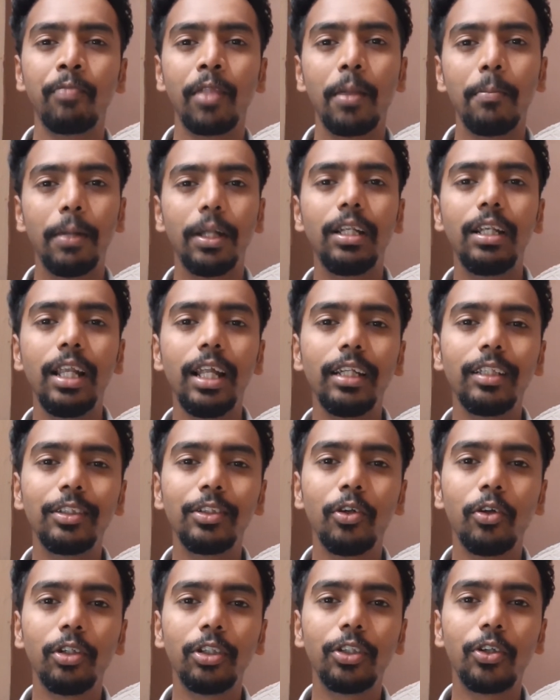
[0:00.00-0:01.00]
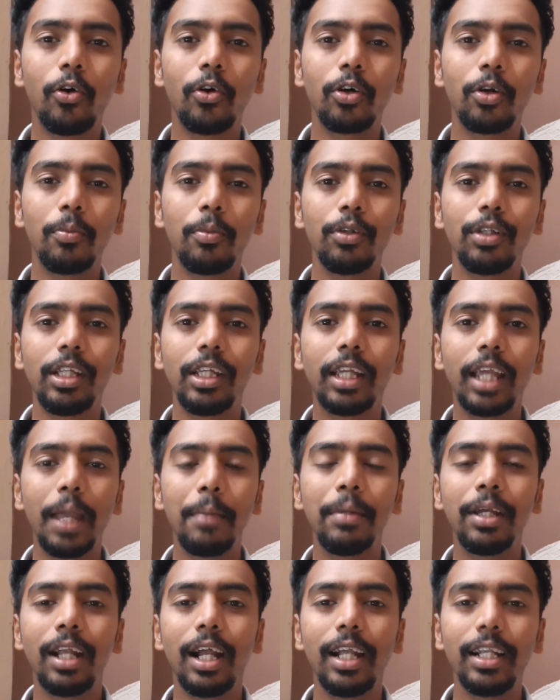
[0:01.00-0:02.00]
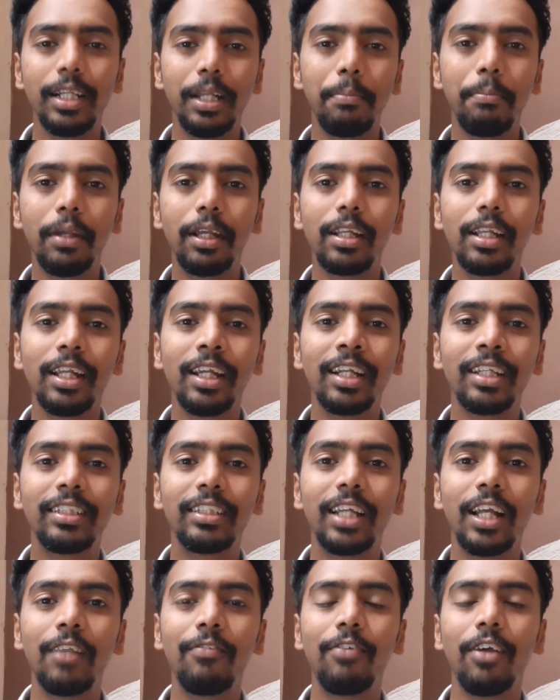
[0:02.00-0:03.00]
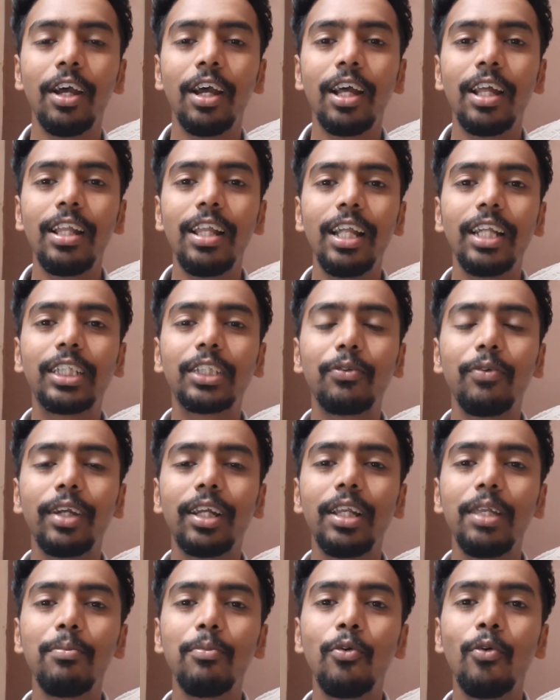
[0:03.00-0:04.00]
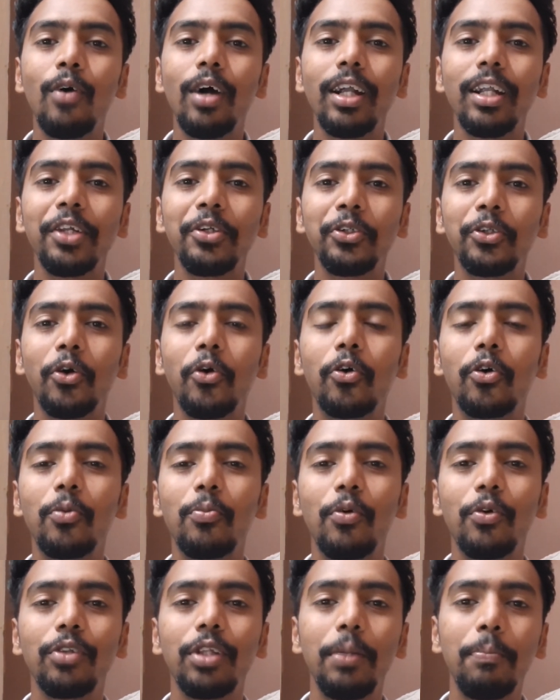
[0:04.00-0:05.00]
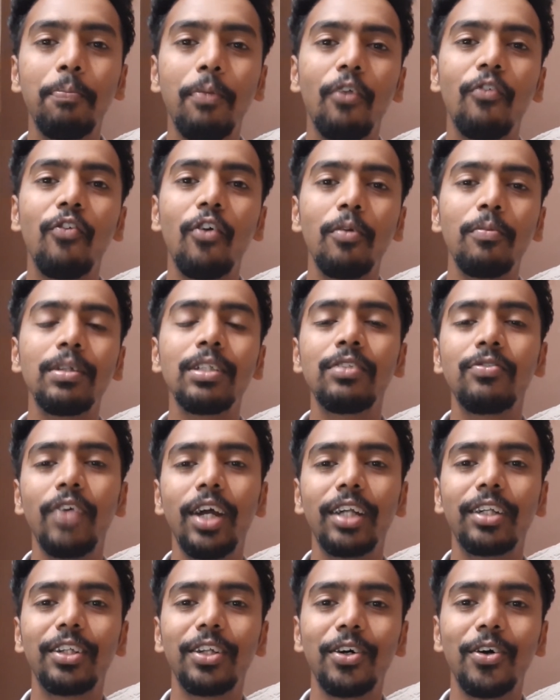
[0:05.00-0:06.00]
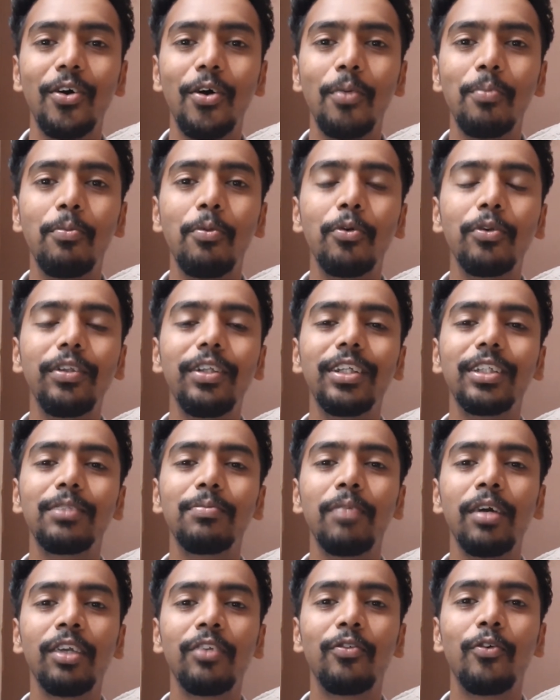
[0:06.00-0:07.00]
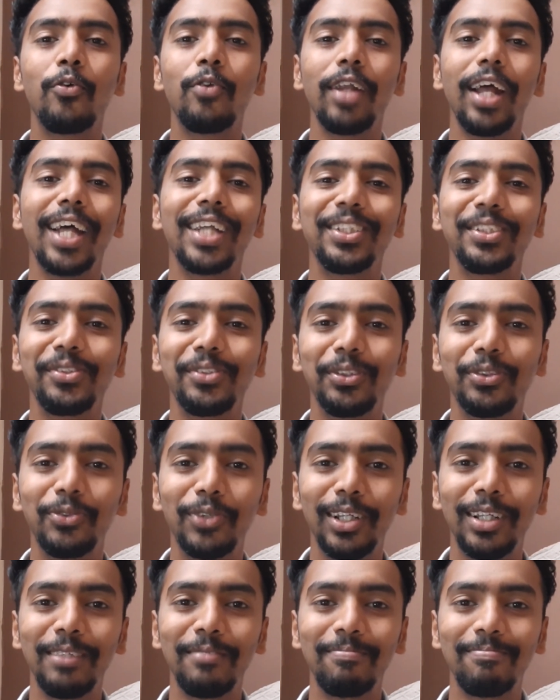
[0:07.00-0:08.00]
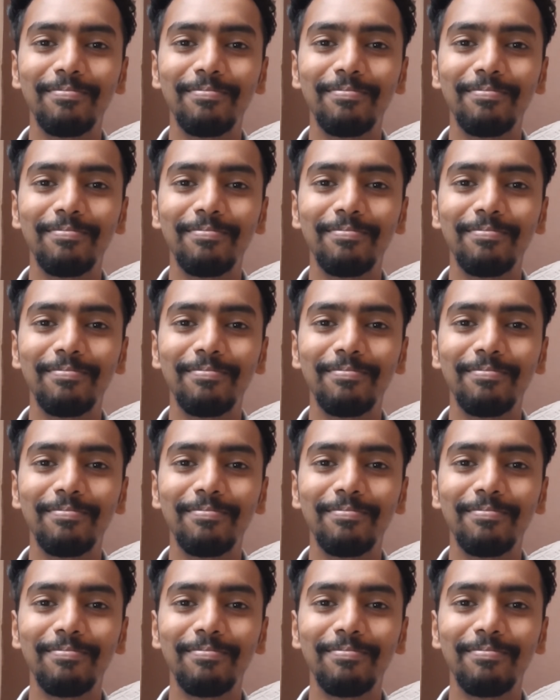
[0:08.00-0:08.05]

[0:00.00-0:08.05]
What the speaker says: But let's not talk about the camera at the beginning itself. Let's quickly move ahead and talk about the performance factor of both the smartphone as usual.